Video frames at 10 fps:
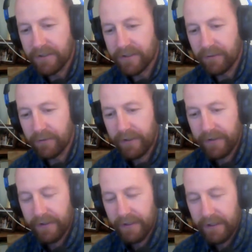So
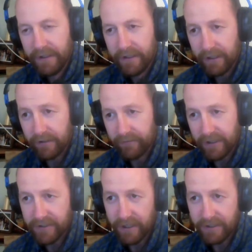kind of
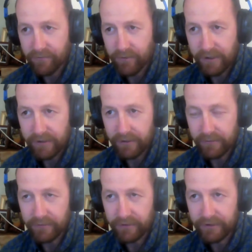as you write
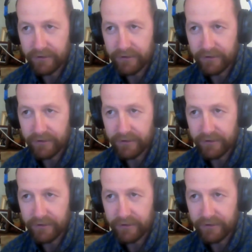code